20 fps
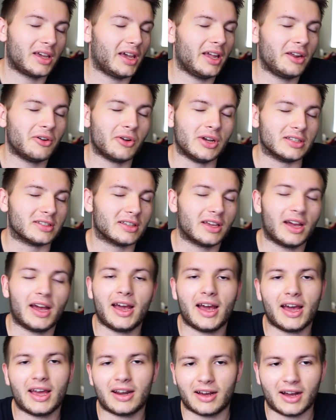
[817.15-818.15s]
Anyways, I
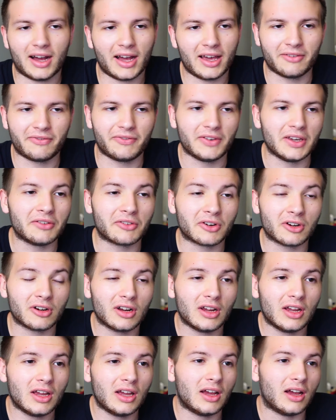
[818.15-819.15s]
had a high fever.